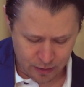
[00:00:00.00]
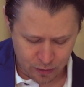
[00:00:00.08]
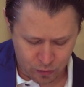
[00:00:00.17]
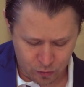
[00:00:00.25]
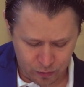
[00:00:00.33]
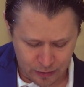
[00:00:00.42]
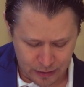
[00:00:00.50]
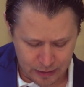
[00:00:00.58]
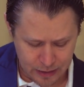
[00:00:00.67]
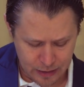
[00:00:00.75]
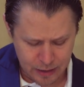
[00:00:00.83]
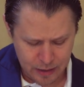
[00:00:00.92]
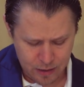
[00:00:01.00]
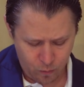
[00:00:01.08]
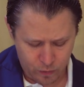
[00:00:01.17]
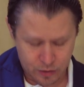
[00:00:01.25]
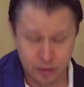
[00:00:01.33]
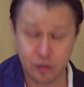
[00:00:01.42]
to the E,
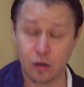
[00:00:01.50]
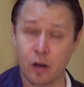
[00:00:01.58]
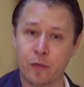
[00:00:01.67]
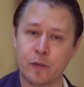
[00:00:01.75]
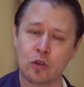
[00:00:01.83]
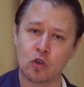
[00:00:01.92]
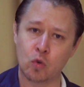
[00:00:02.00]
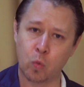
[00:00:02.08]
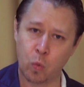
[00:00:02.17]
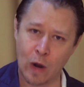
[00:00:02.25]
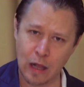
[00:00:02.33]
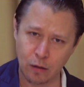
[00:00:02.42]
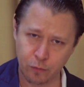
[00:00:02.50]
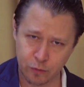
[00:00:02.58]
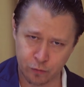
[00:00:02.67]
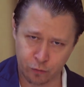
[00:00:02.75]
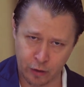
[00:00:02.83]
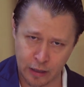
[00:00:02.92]
which is on the 12th
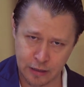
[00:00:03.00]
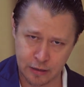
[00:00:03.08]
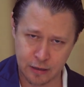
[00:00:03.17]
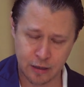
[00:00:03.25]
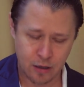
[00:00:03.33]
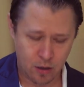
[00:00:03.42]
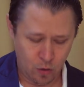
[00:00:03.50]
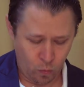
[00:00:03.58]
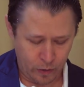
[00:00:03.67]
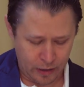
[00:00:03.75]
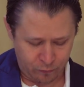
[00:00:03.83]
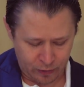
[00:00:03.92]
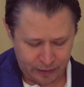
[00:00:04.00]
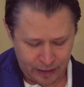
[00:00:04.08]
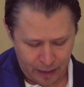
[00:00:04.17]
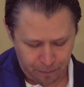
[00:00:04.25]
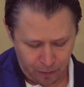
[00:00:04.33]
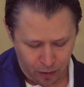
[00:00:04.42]
fret, we have a
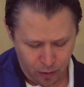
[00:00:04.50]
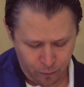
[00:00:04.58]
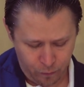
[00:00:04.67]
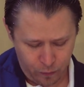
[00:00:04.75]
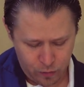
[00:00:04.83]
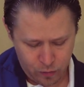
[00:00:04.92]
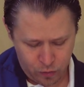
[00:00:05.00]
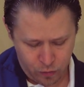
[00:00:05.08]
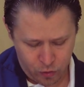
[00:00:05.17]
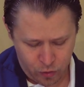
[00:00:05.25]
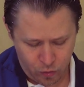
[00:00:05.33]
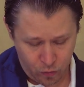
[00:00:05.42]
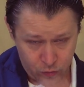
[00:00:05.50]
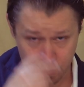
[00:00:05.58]
gap of 2.